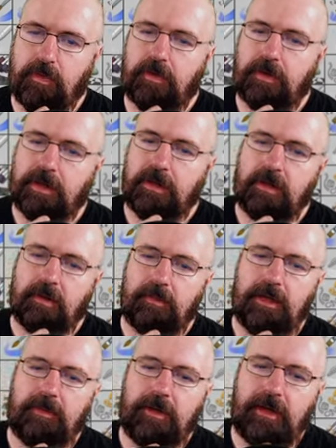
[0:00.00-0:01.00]
bit boring here,
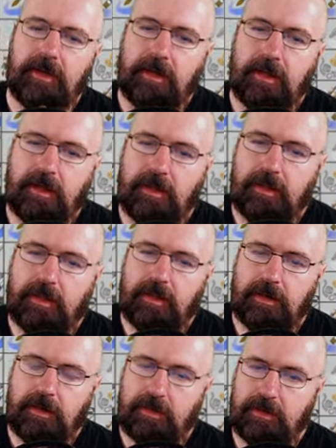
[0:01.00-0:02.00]
maybe.
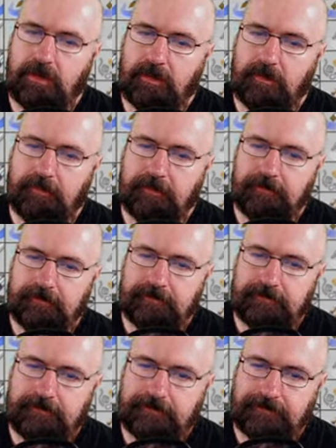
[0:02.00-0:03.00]
Um,